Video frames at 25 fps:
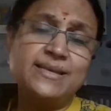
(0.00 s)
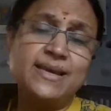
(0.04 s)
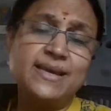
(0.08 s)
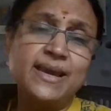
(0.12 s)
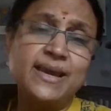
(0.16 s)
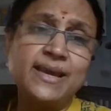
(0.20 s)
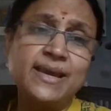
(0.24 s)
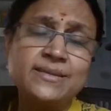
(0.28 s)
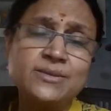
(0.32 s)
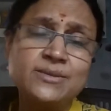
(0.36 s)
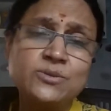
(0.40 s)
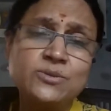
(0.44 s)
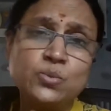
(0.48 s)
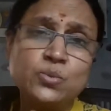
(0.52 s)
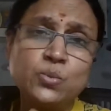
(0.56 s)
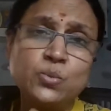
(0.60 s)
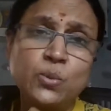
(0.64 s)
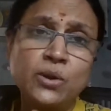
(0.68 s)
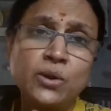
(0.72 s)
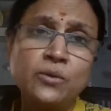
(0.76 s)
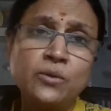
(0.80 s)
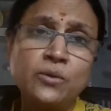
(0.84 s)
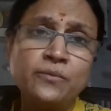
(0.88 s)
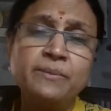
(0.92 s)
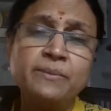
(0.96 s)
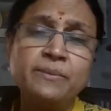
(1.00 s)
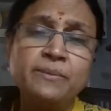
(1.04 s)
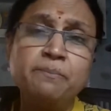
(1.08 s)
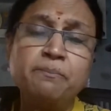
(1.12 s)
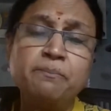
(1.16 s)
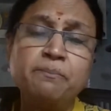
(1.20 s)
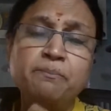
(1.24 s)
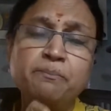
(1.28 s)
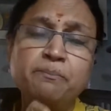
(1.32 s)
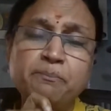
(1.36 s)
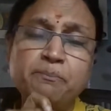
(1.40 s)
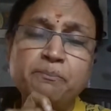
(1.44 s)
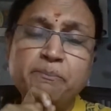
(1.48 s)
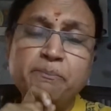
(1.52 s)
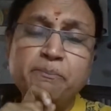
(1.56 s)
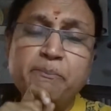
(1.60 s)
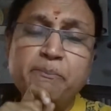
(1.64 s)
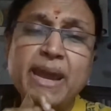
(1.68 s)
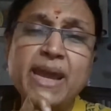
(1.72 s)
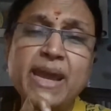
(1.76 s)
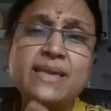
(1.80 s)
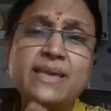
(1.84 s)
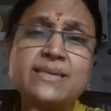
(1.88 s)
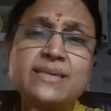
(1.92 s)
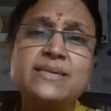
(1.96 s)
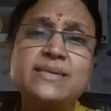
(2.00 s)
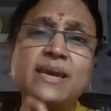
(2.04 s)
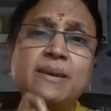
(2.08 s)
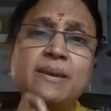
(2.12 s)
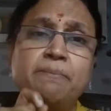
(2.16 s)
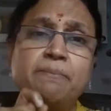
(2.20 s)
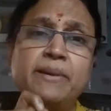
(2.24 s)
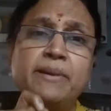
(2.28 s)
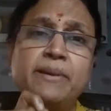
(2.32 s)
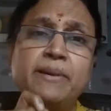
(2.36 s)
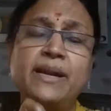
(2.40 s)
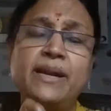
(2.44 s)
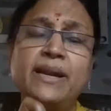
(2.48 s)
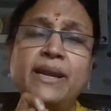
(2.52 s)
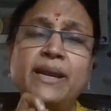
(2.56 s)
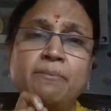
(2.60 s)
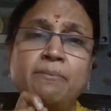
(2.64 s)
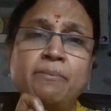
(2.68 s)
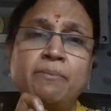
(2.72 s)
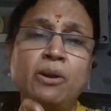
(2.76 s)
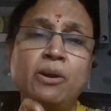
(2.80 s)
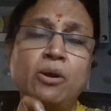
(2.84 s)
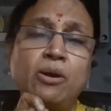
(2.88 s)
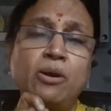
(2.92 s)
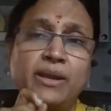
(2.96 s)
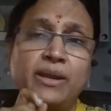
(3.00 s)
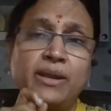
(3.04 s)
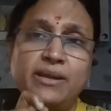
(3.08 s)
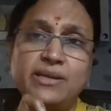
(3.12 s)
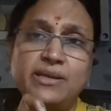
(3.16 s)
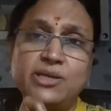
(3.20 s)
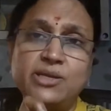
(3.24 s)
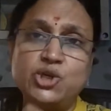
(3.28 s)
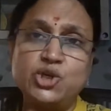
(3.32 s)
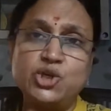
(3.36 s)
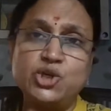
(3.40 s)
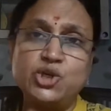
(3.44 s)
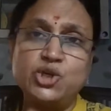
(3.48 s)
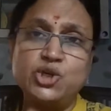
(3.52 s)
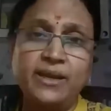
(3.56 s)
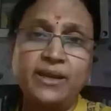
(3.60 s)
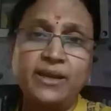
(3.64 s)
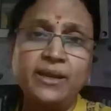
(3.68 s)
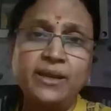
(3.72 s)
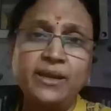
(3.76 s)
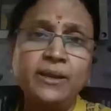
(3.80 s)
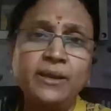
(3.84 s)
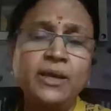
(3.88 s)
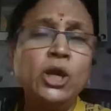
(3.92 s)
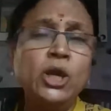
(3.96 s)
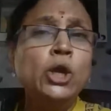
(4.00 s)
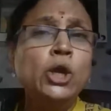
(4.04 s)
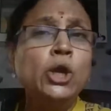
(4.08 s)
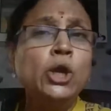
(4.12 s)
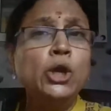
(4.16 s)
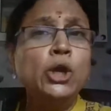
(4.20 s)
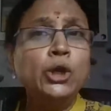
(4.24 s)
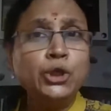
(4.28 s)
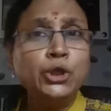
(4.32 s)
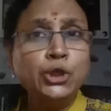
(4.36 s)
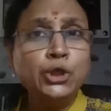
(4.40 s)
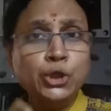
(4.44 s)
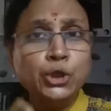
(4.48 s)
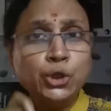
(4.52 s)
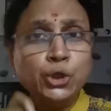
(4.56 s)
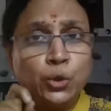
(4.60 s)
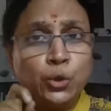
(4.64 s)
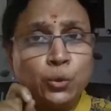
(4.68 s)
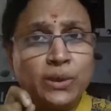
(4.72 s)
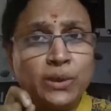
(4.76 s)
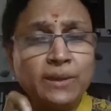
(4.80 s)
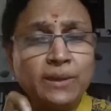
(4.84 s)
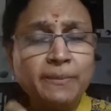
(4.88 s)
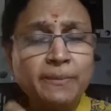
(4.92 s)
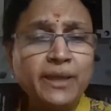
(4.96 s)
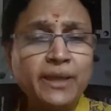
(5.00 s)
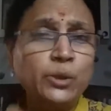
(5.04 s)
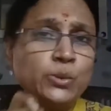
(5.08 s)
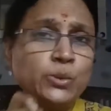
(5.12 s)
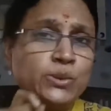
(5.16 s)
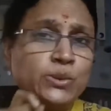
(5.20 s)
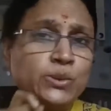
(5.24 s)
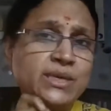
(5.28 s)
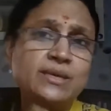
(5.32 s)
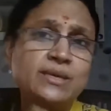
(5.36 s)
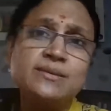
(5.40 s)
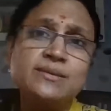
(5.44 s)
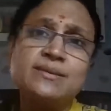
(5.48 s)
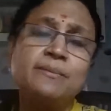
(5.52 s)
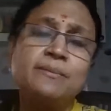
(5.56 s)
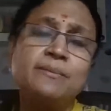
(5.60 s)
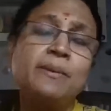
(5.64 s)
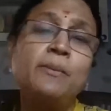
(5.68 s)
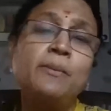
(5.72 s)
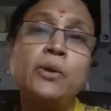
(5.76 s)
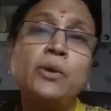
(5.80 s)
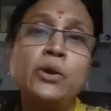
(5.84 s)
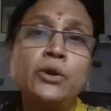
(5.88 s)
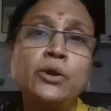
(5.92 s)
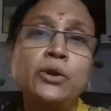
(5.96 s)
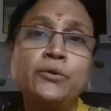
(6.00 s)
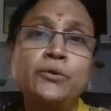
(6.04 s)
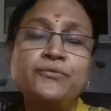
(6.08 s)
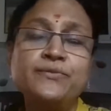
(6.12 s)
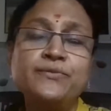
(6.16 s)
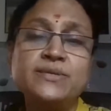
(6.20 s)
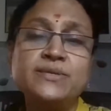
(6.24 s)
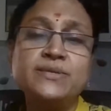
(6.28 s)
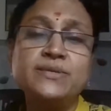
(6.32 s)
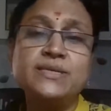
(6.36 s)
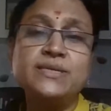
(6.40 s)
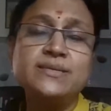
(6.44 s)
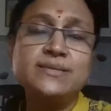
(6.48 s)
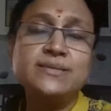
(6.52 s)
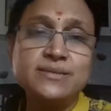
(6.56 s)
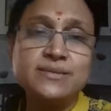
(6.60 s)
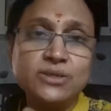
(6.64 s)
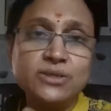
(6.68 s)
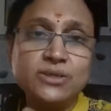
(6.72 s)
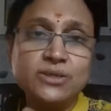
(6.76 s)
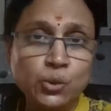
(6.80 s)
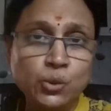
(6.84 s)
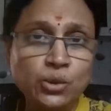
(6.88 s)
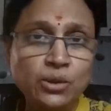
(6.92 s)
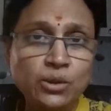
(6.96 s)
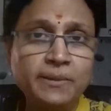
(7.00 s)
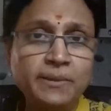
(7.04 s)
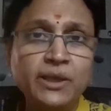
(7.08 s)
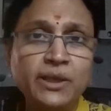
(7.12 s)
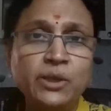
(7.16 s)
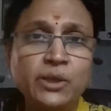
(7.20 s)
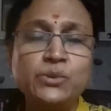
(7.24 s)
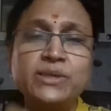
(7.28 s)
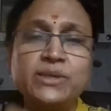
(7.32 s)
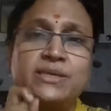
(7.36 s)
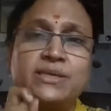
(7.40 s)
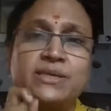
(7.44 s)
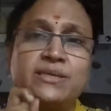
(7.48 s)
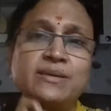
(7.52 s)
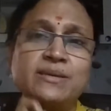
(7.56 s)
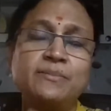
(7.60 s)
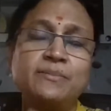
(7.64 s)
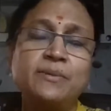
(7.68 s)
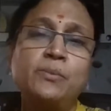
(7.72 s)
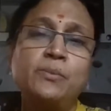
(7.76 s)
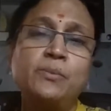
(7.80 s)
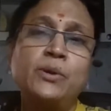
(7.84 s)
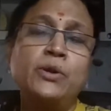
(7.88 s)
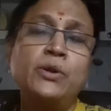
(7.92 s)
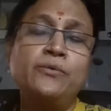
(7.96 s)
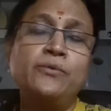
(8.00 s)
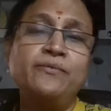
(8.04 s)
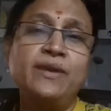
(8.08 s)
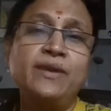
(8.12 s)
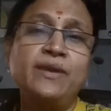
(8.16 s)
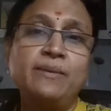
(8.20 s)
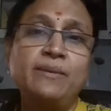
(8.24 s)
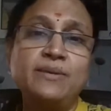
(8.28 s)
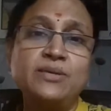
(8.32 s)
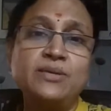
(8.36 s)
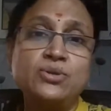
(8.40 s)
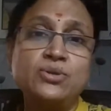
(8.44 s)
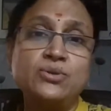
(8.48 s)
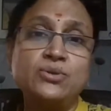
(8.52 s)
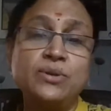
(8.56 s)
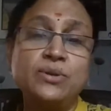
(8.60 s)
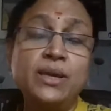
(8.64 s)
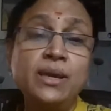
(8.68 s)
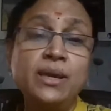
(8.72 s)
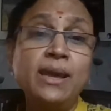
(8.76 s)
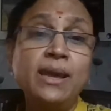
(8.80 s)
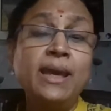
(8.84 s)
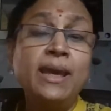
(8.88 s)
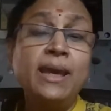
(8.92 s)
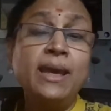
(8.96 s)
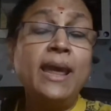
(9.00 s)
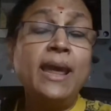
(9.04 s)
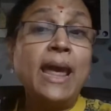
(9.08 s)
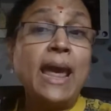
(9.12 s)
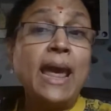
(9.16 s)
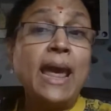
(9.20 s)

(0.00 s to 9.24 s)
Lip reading: Science is one of the basic building block in engineering, You will be using some amount of physics, you will be using some amount of chemistry,